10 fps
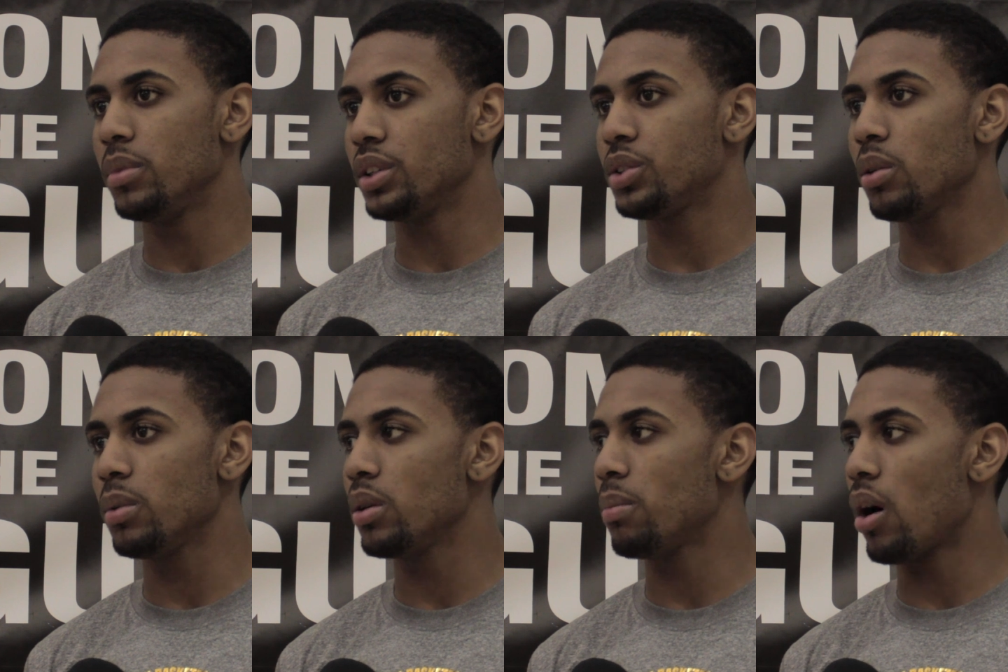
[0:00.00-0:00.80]

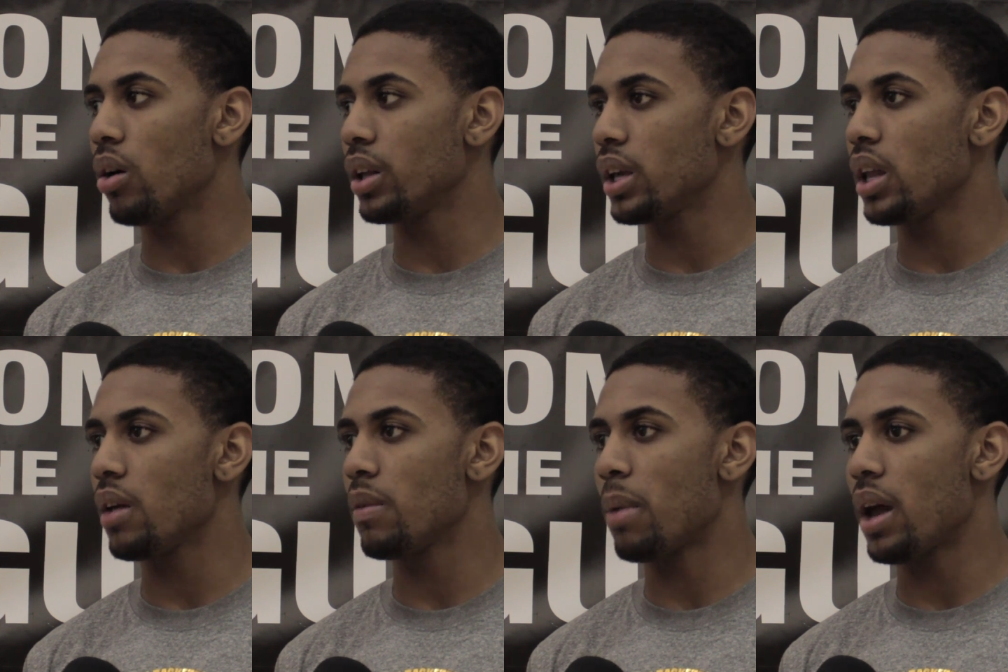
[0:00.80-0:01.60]
distribute the ball and get
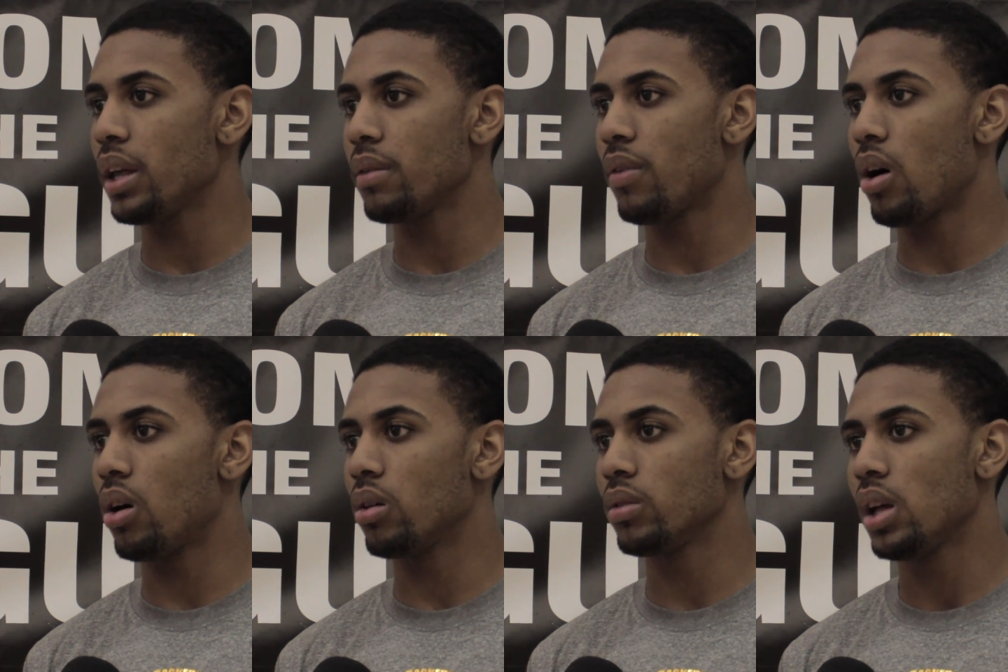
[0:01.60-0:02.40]
everybody
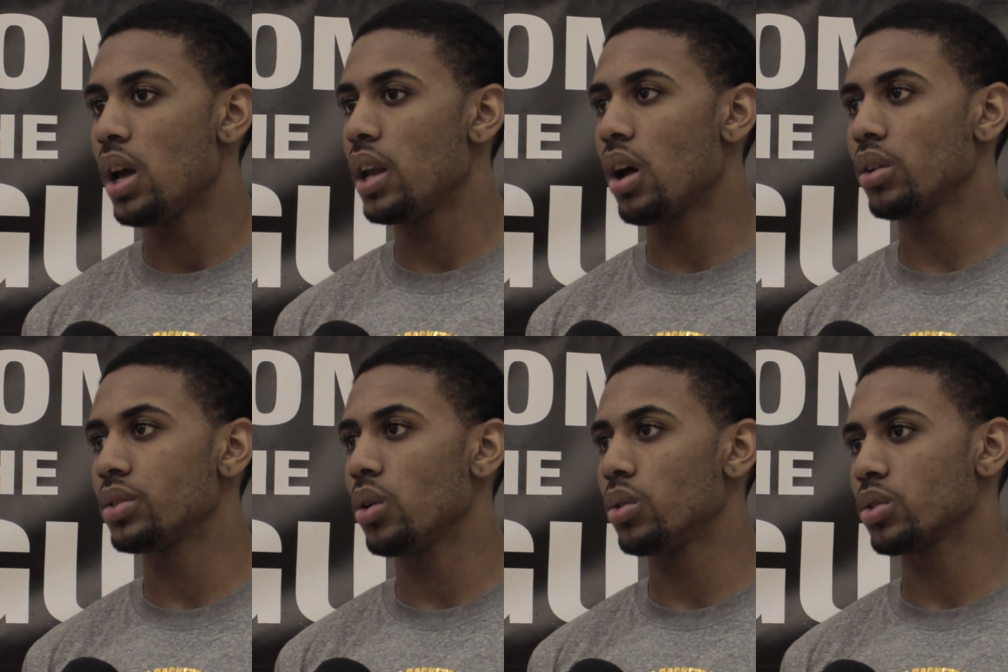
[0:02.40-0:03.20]
involved, and
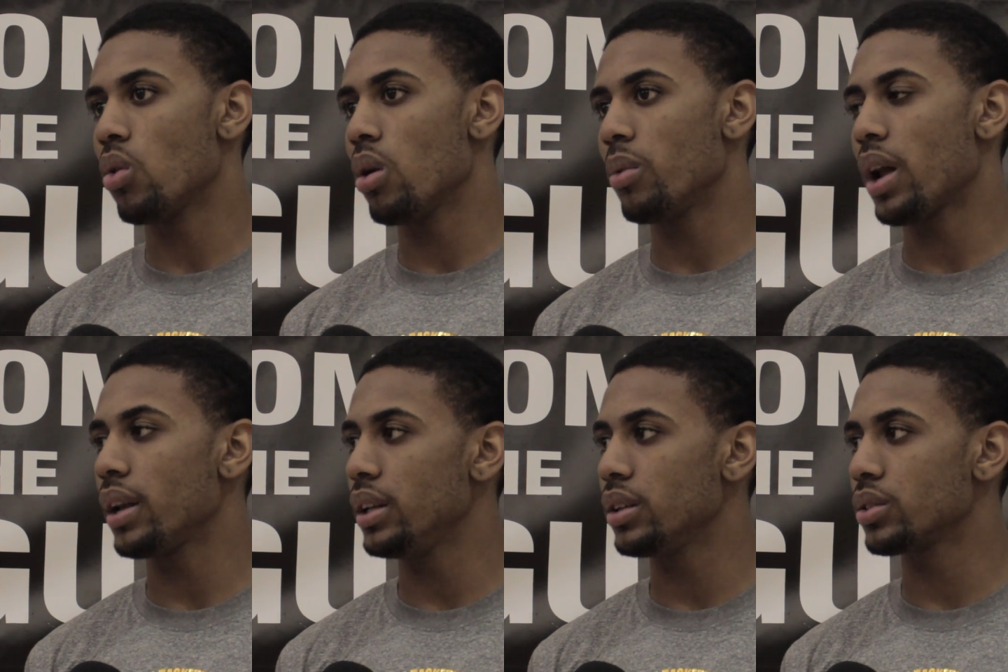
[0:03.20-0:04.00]
also score when I
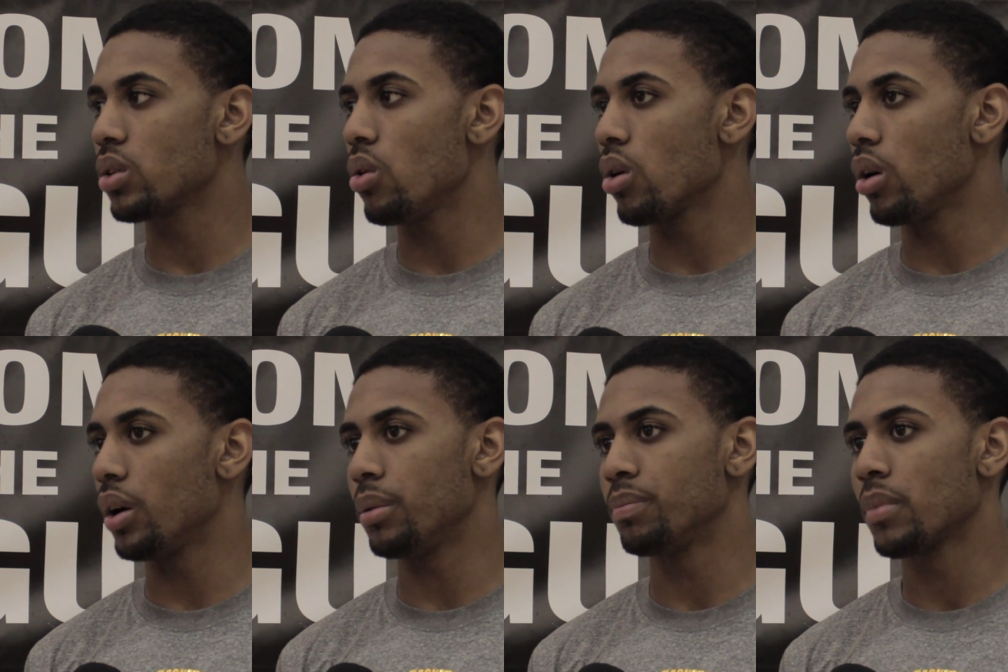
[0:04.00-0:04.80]
need to score.
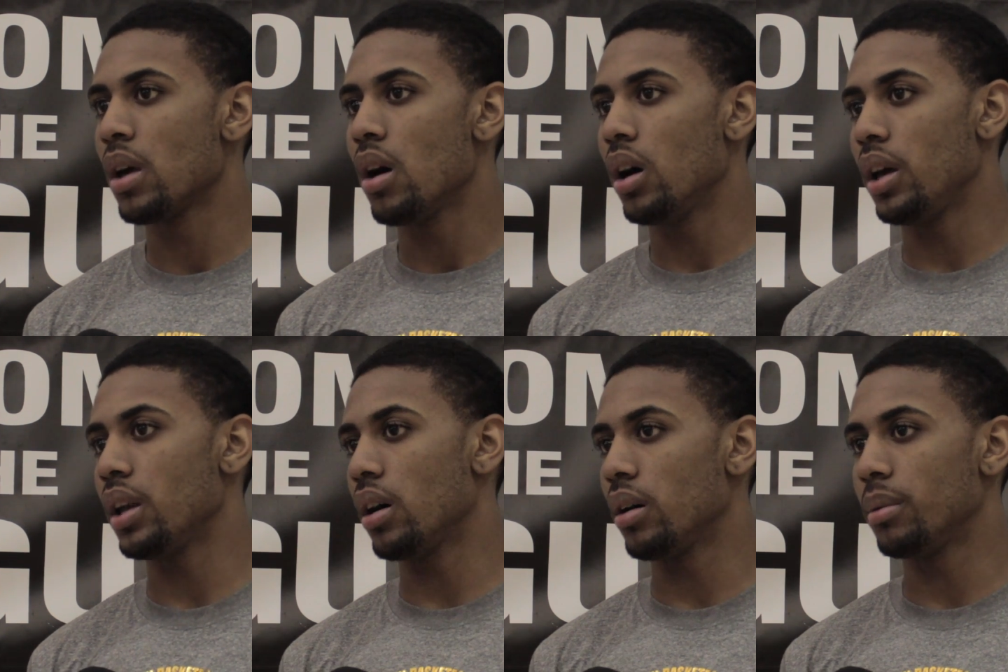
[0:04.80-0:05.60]
Or,
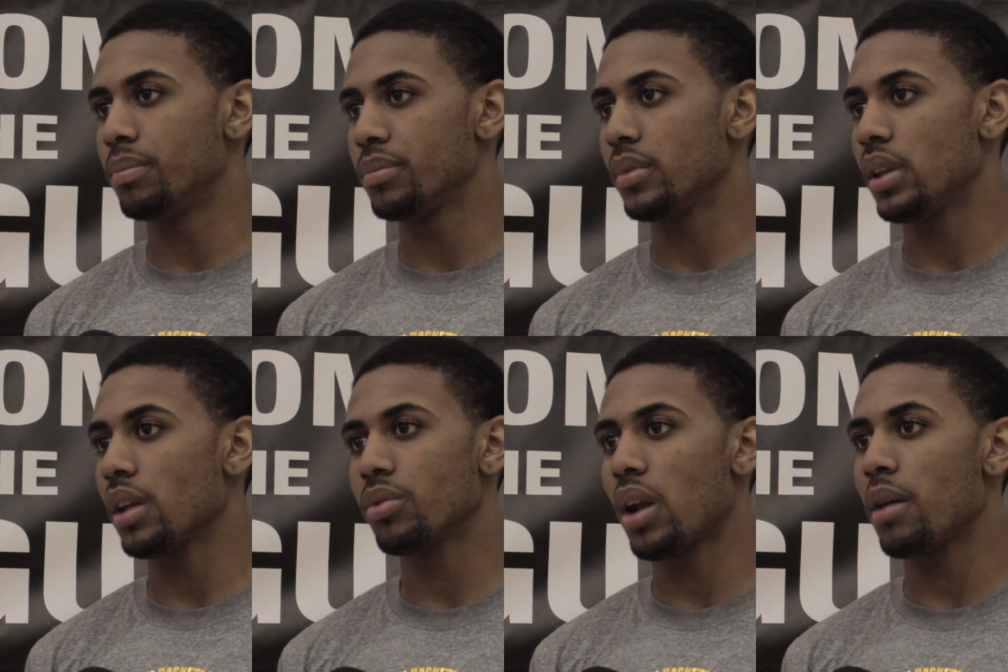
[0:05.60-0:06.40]
and um,
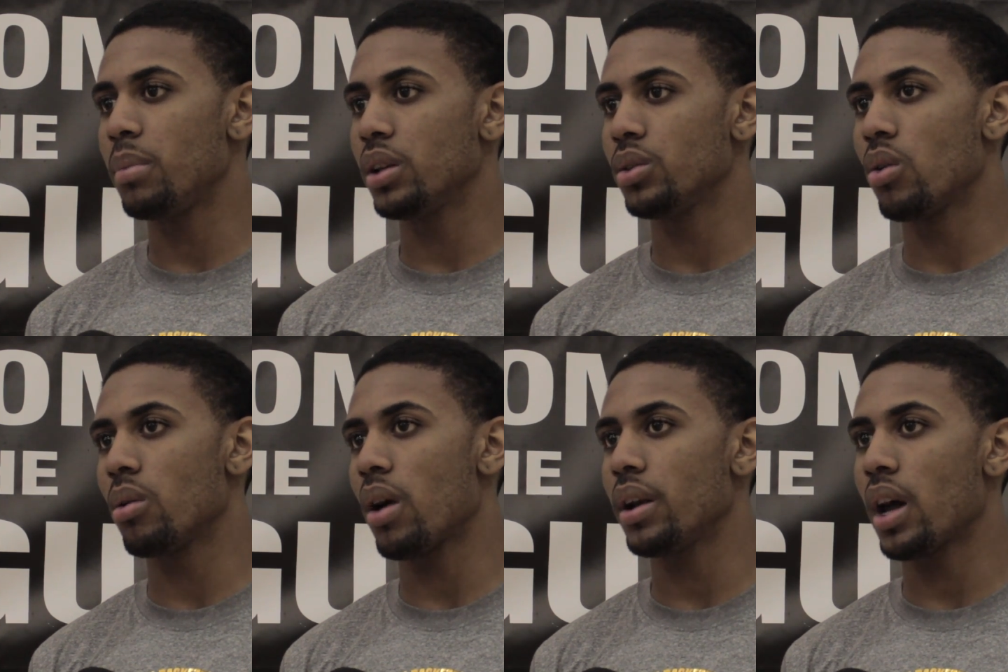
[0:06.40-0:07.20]
that's what I've been
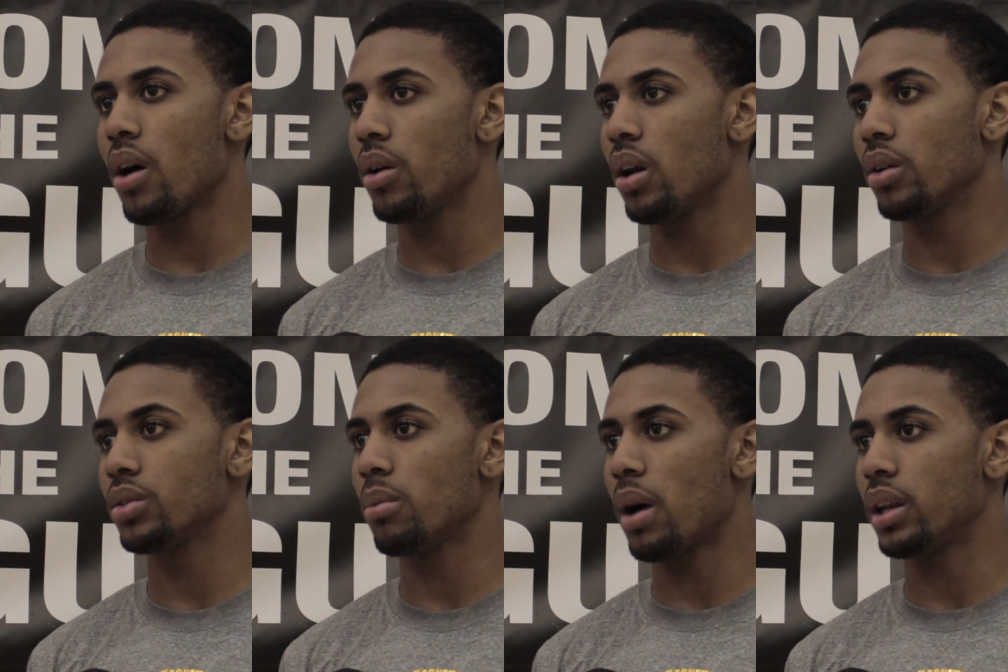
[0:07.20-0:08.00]
doing right now, and
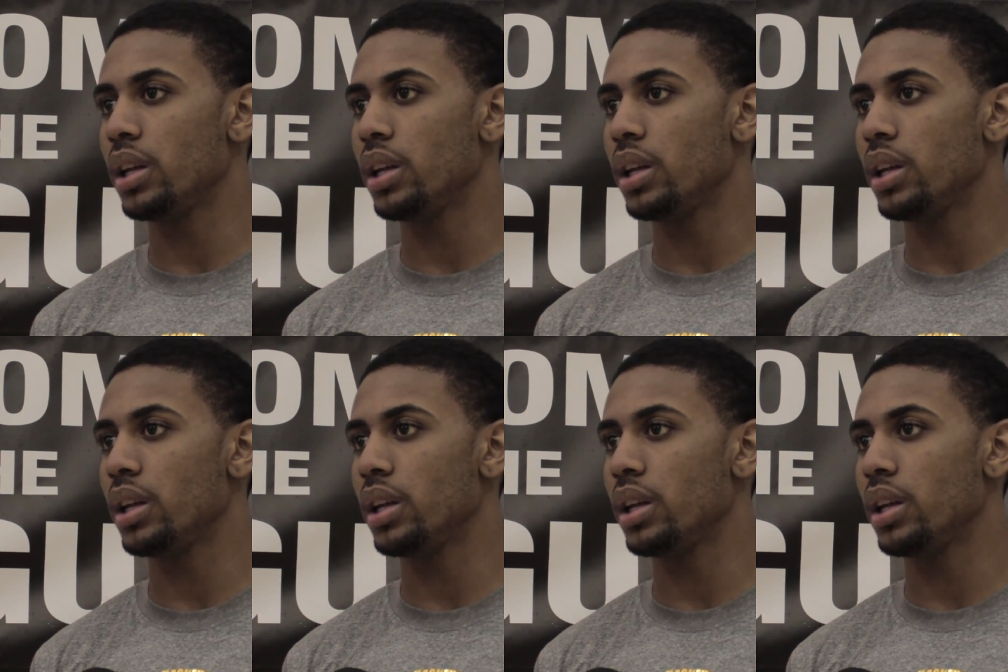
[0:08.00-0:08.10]
also my